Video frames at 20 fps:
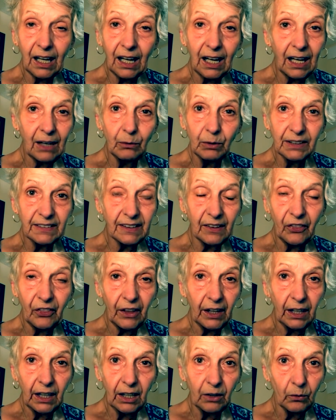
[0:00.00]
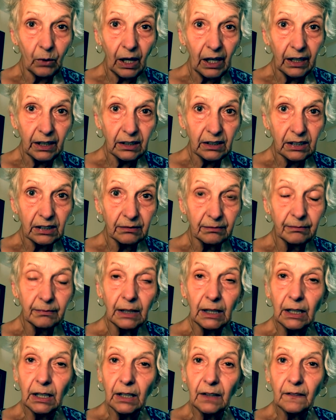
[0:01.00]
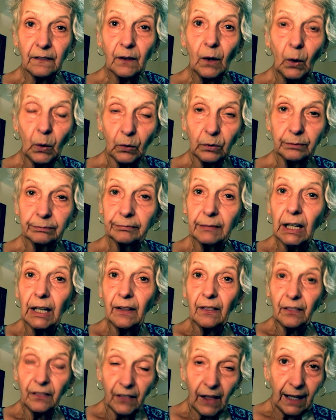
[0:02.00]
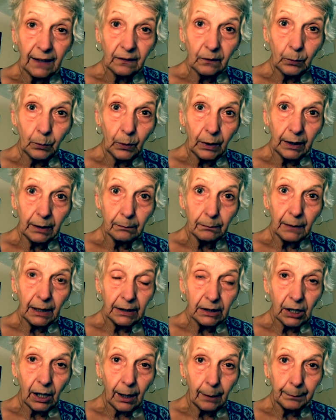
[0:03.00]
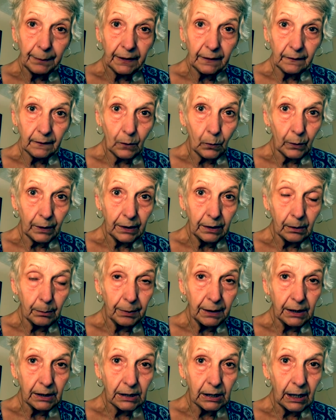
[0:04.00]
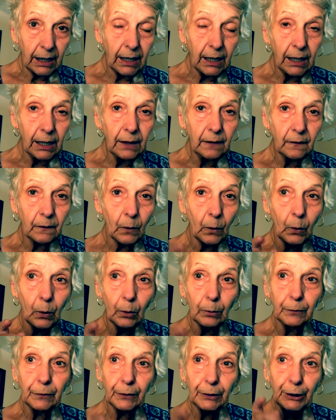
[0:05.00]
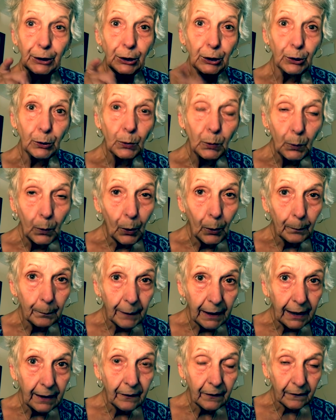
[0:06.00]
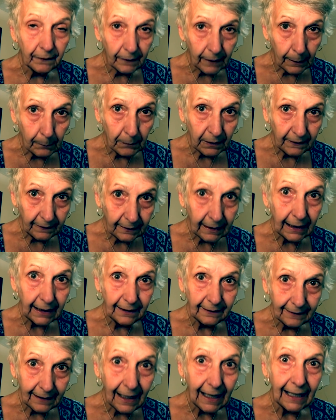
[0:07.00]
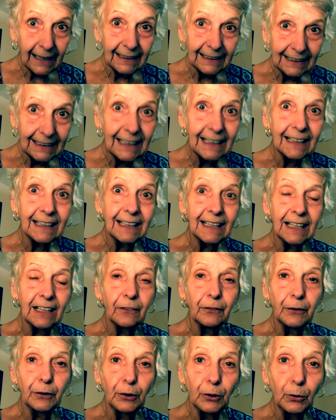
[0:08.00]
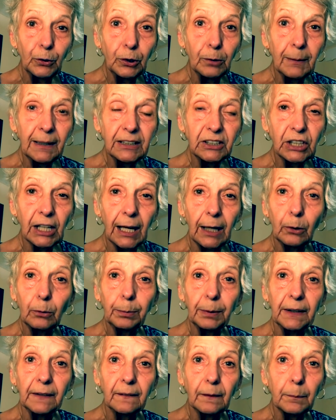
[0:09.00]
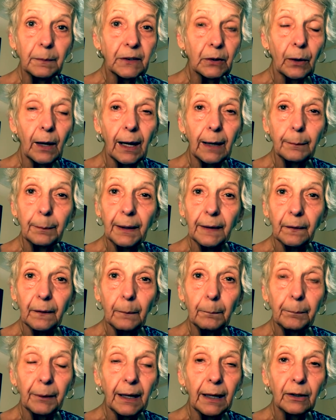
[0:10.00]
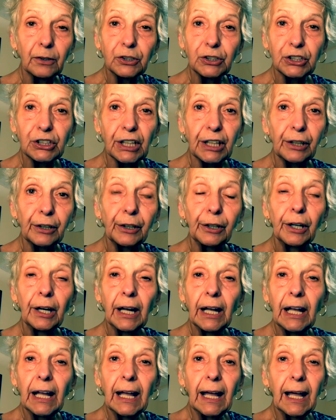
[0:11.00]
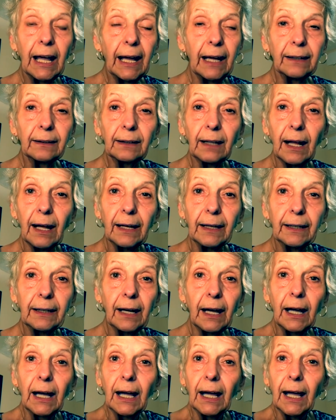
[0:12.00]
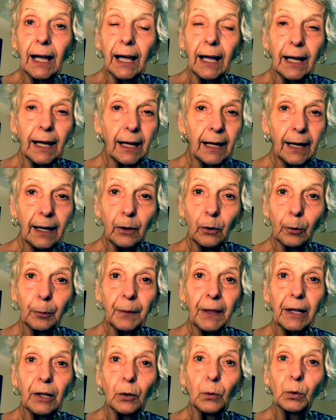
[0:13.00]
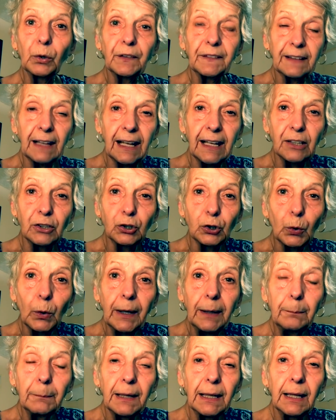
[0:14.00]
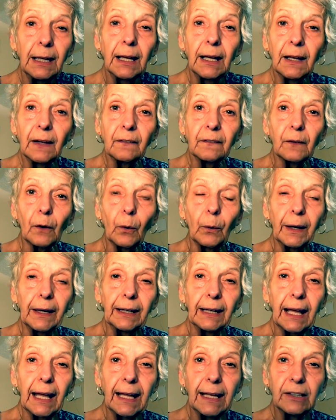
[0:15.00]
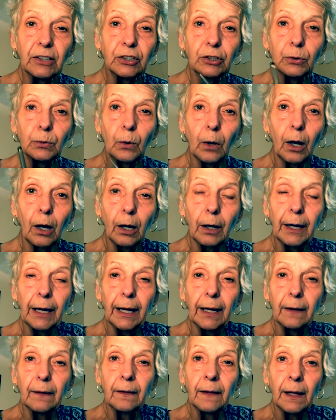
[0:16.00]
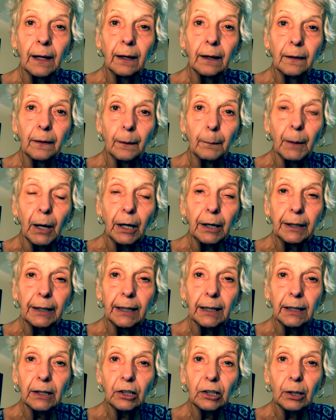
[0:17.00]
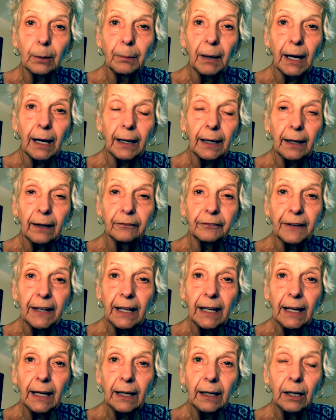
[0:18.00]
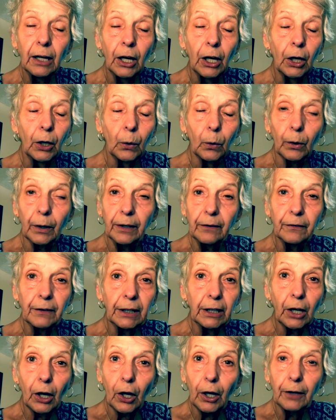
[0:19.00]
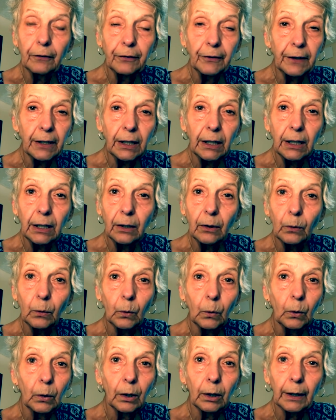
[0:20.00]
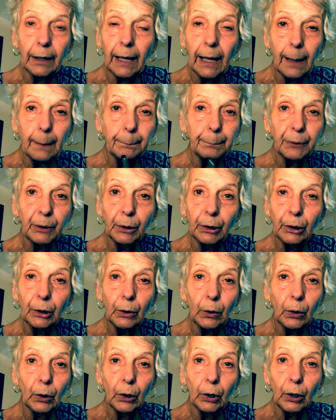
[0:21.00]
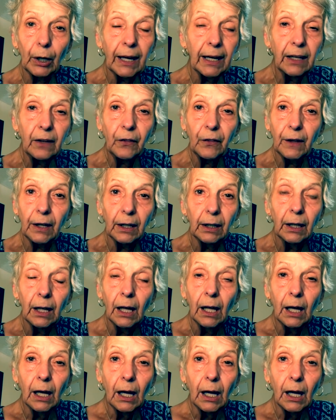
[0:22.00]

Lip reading: I wasn't thinking right. So that's what my topic is going to be today. So hopefully you won't make the same mistakes I did. And if you're new to my channel, please subscribe, hit the bell, share, and like. And I hope that you will stay and join me. So in case you are in the market to buy a van or even an RV or a camper or anything,